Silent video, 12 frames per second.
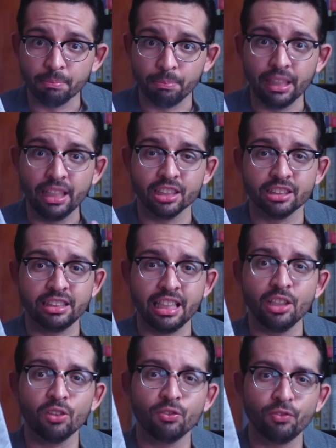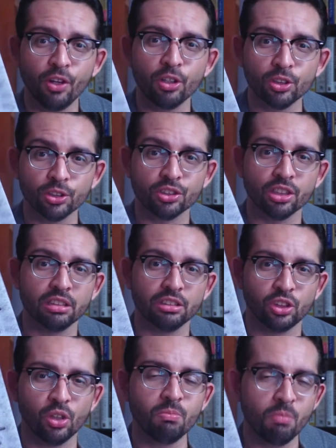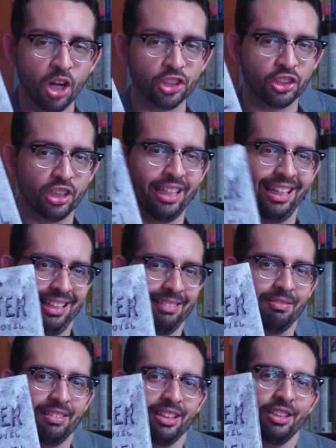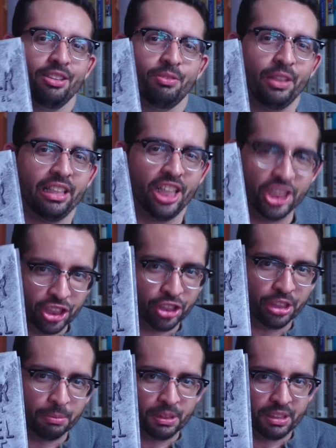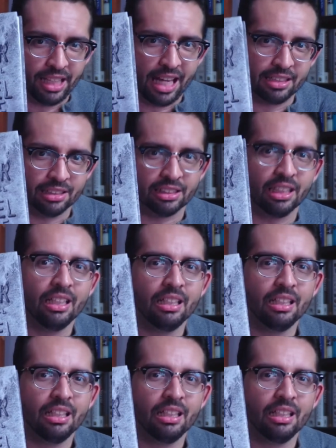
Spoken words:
because they don't focus so much in their relationship status,